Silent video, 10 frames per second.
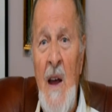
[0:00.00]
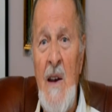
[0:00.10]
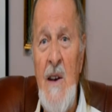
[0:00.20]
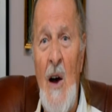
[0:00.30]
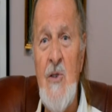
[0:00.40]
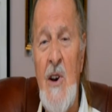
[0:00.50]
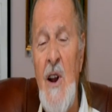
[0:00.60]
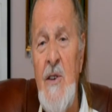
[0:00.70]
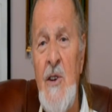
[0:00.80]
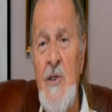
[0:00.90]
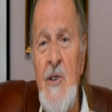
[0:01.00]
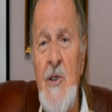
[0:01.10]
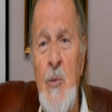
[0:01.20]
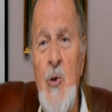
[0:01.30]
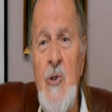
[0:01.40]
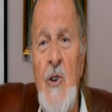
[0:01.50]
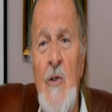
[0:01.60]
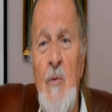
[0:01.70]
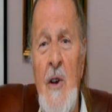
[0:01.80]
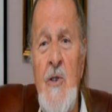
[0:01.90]
Now, genetic distribution
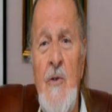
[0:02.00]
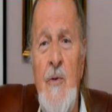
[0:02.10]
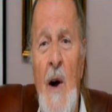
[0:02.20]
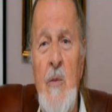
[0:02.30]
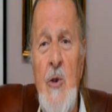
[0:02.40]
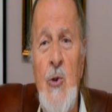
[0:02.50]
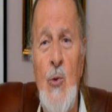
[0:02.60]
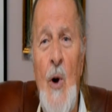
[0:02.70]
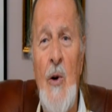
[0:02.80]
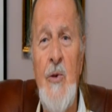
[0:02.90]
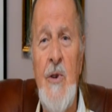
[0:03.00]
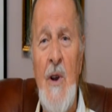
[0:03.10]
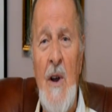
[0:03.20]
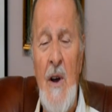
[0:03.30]
of muscle fiber throughout